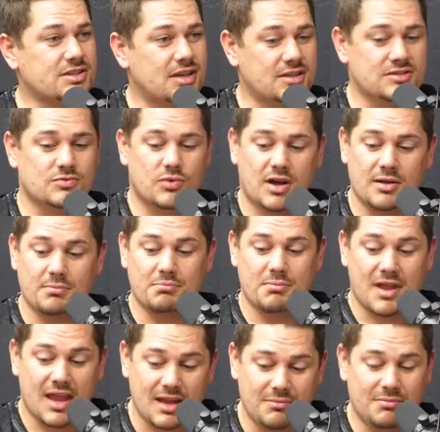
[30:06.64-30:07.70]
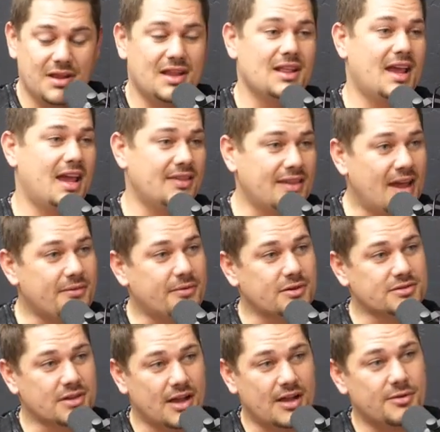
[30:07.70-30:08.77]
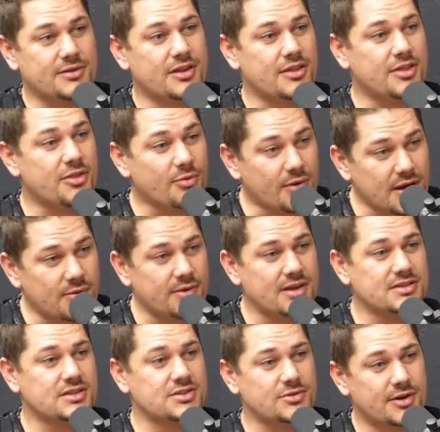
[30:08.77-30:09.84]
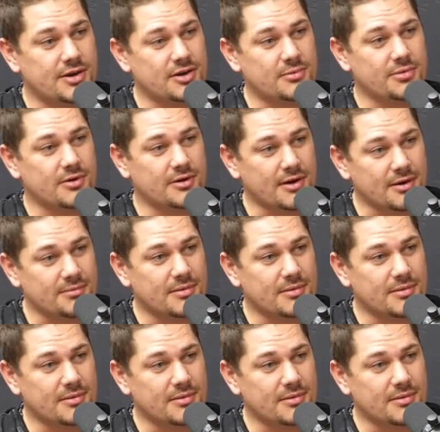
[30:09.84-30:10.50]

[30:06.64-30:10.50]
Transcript: is what made me land that first client within 3 weeks of joining your program.